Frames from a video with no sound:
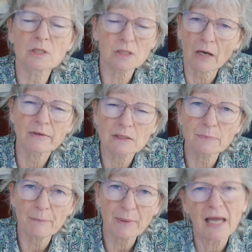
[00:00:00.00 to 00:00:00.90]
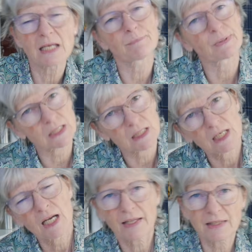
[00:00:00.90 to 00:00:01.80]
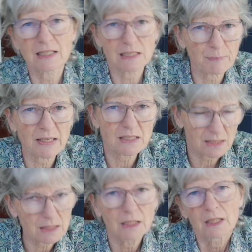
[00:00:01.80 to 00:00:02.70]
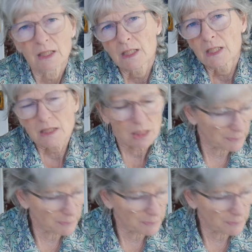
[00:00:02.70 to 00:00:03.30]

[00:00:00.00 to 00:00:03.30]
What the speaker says: is going to be a pain, but I think it's best to